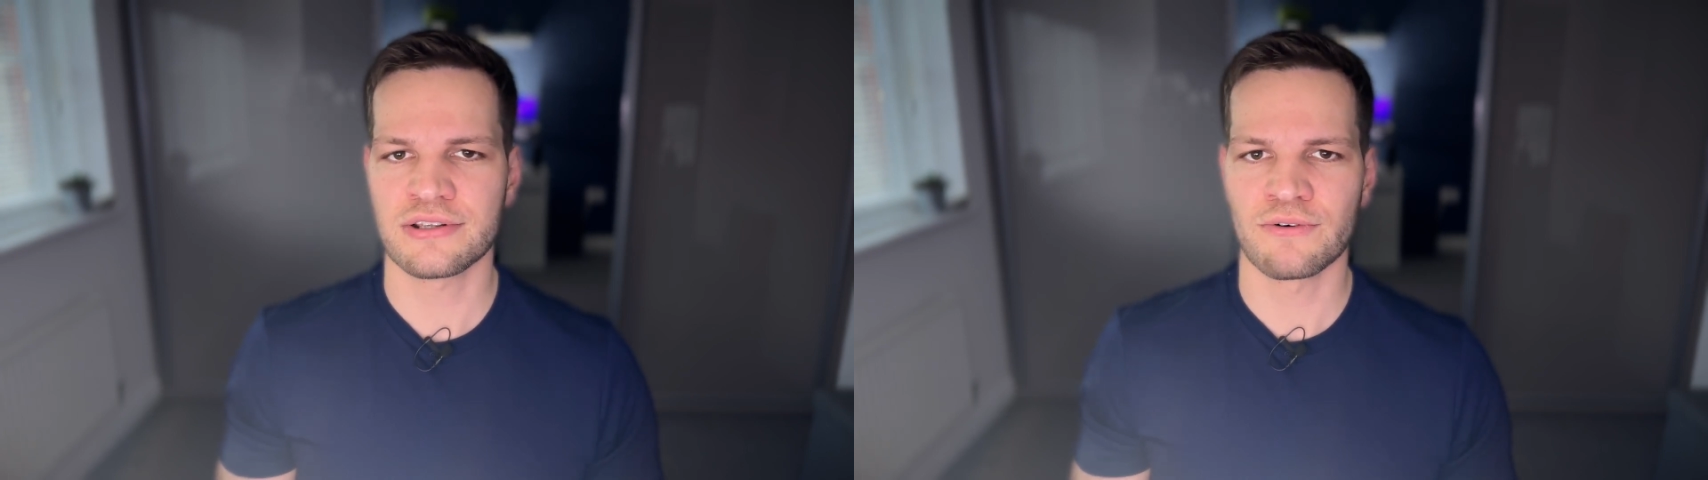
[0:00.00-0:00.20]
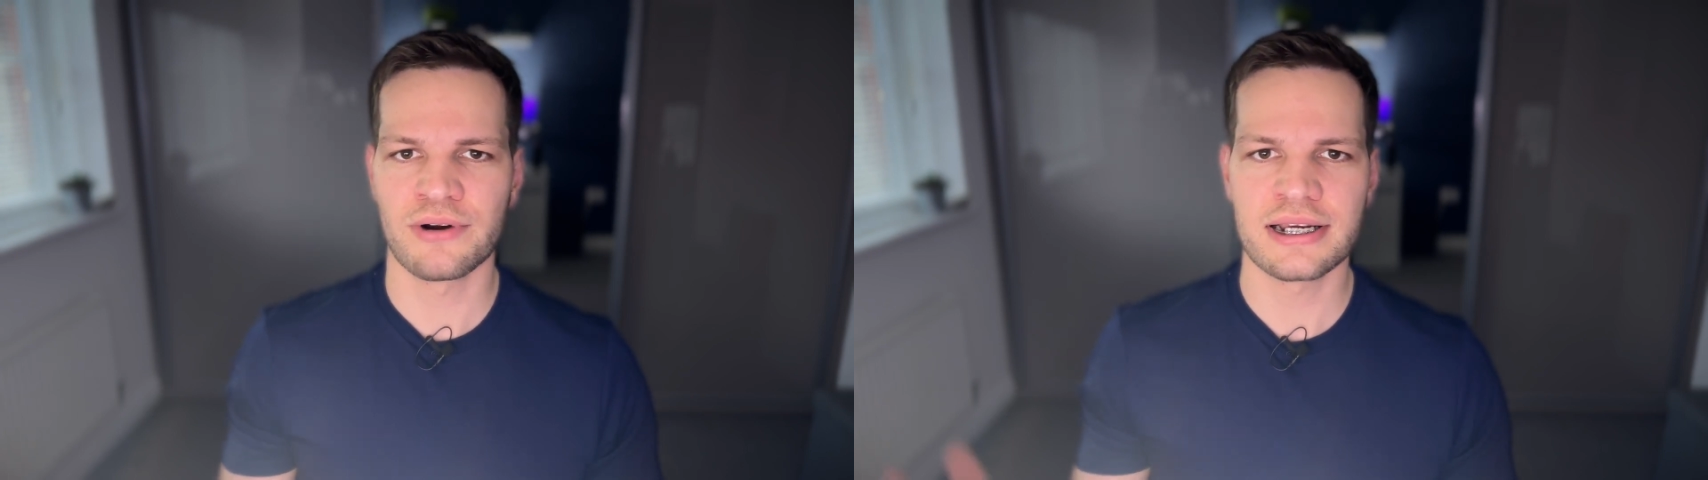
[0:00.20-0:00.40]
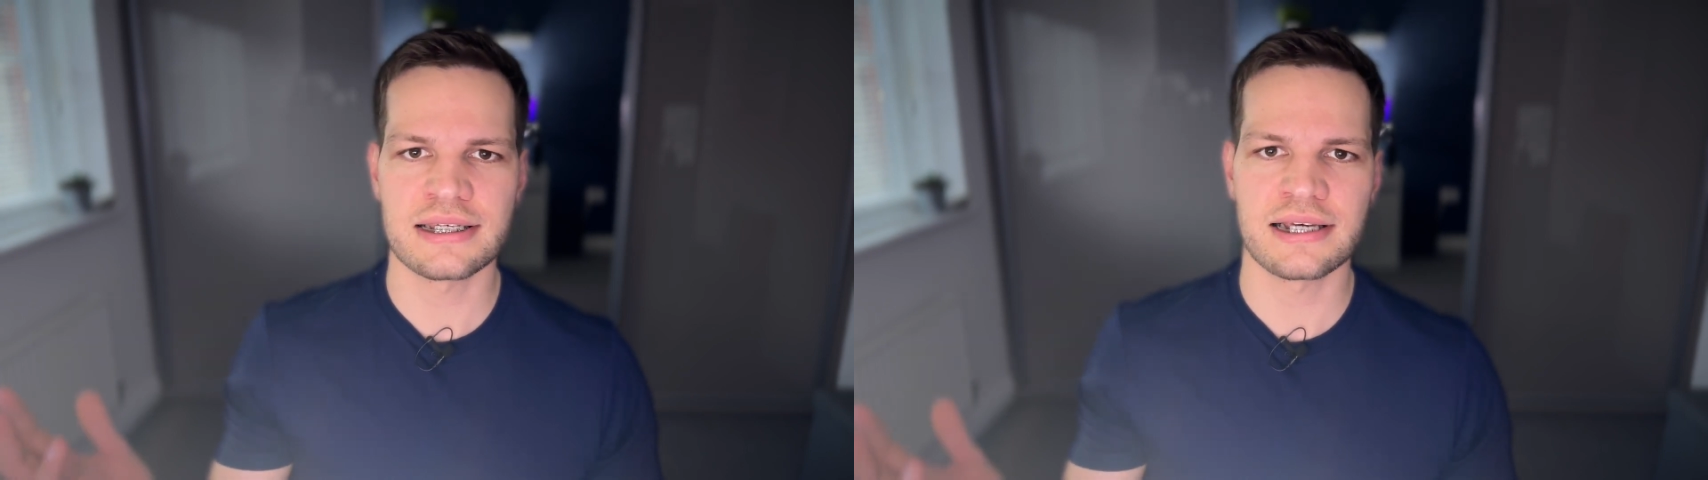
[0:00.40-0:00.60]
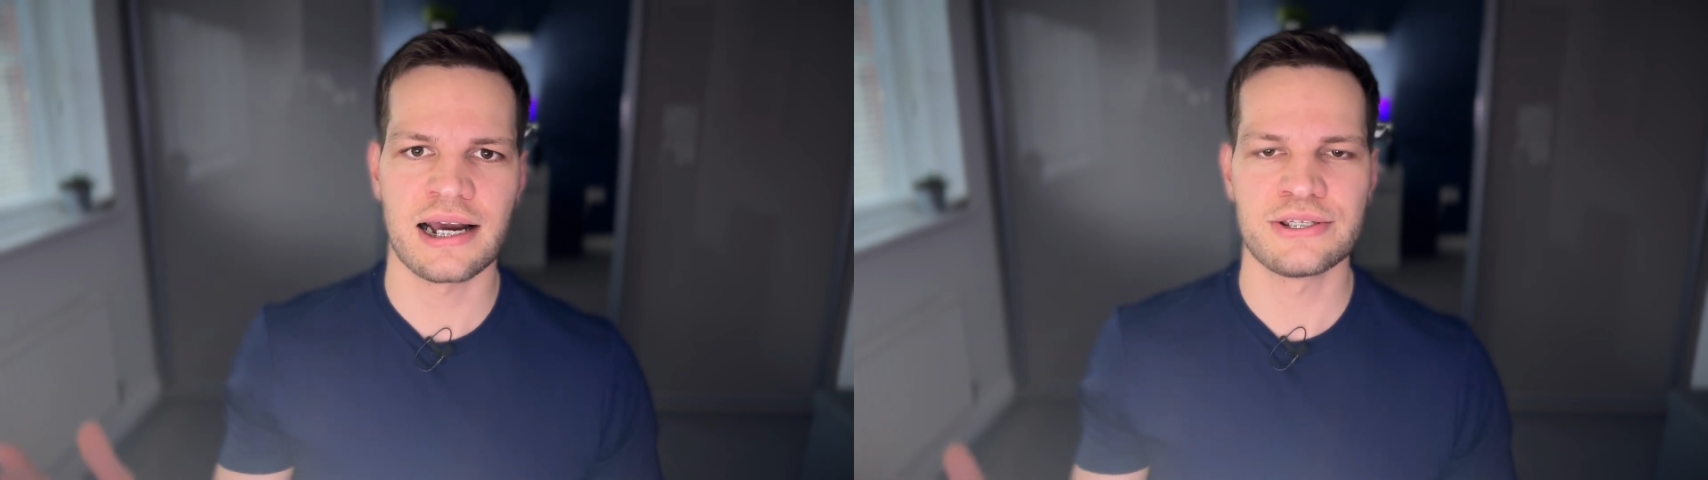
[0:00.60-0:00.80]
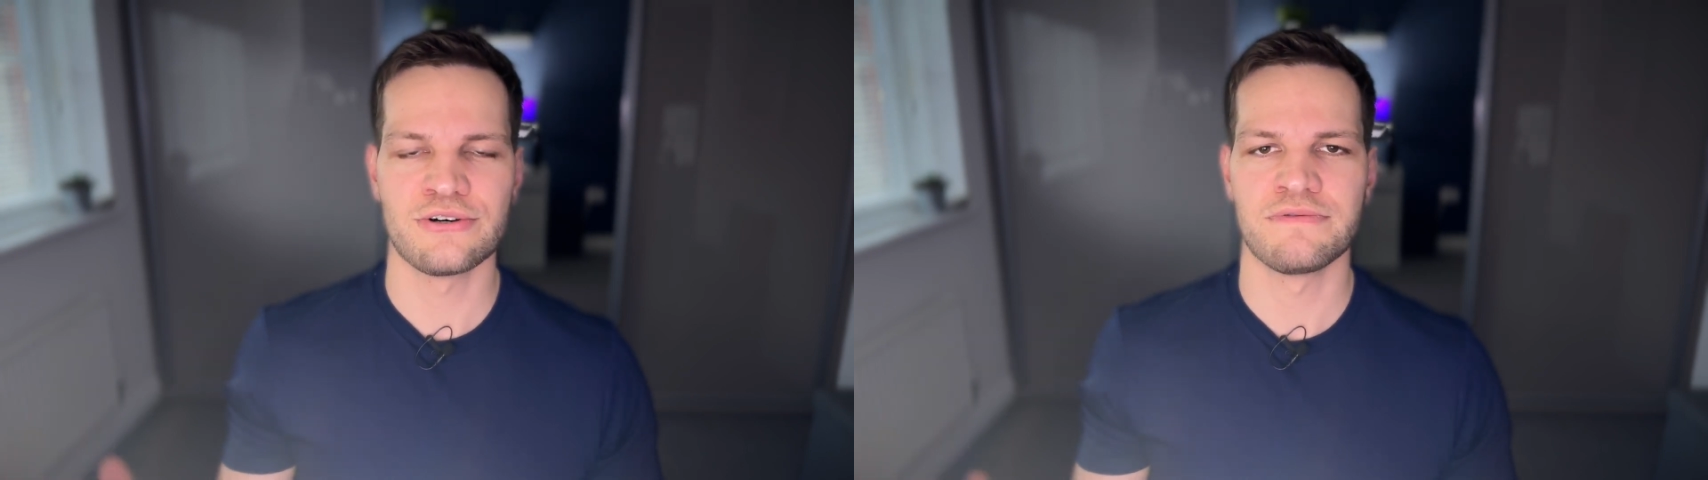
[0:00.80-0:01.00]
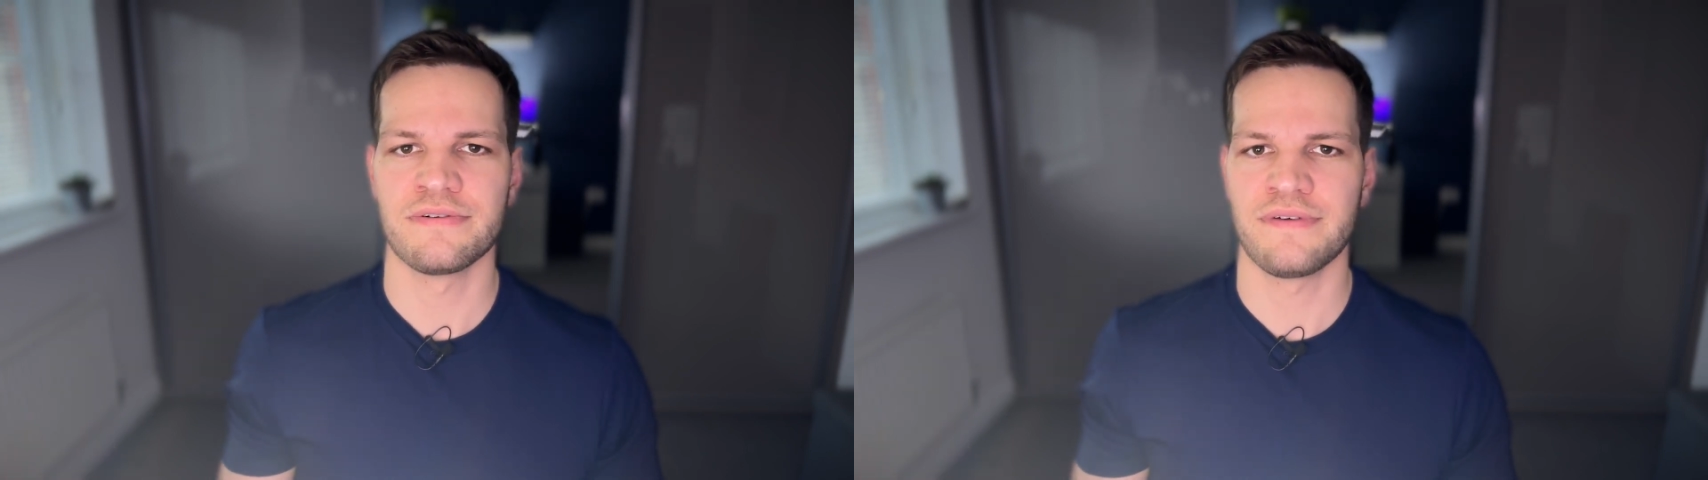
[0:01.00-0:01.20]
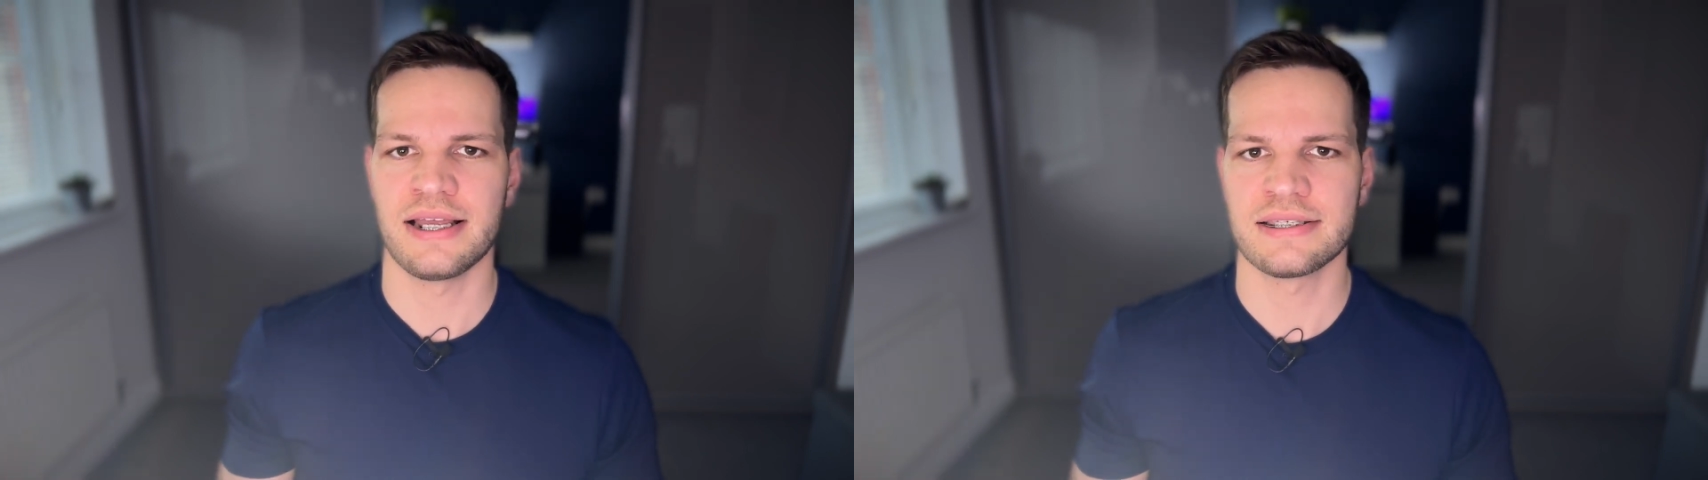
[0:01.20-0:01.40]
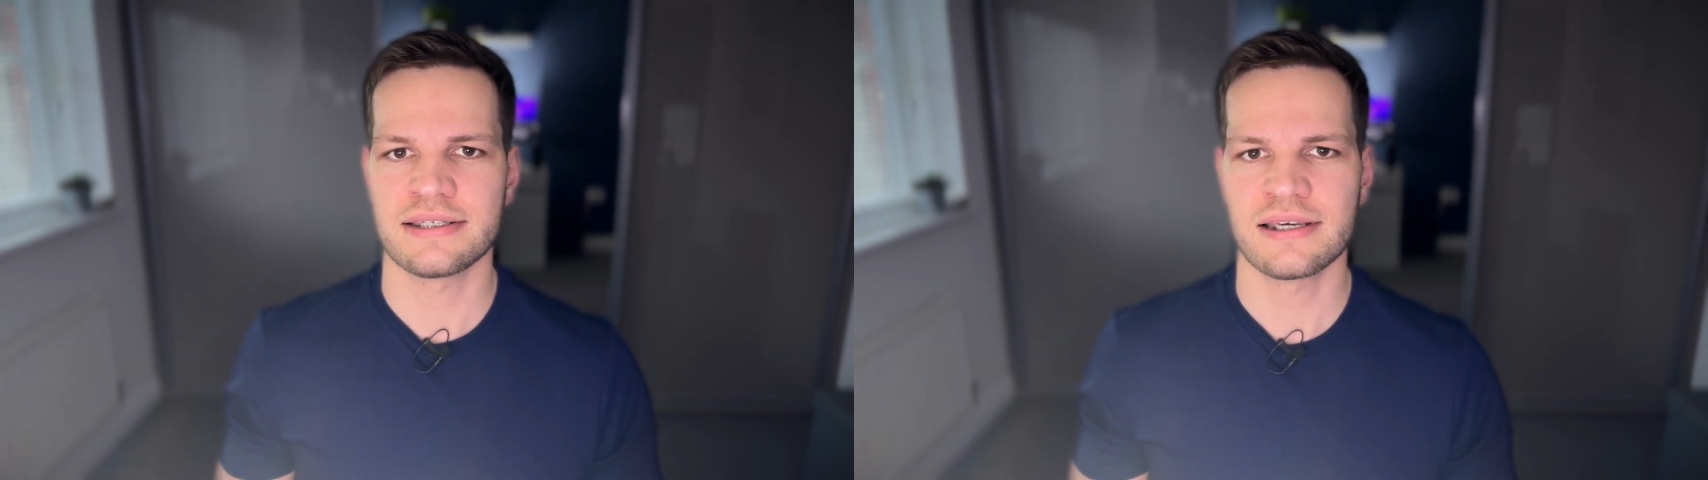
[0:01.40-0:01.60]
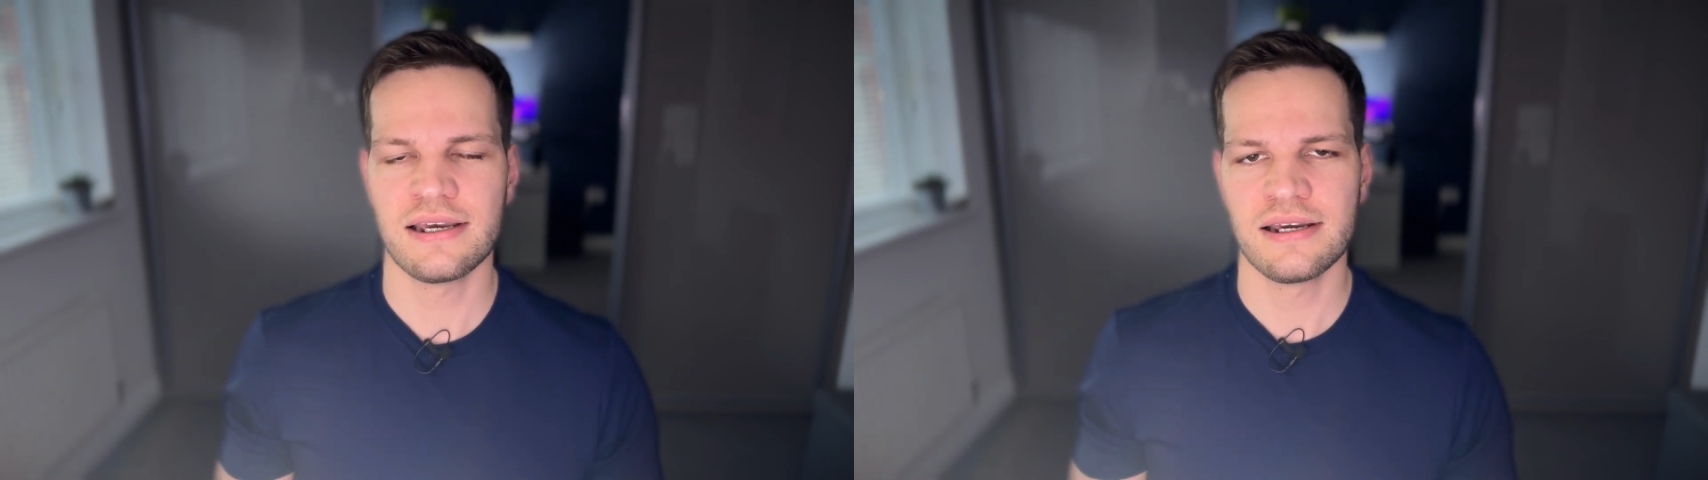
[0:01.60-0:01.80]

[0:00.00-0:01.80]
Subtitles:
throwing designs over a fence,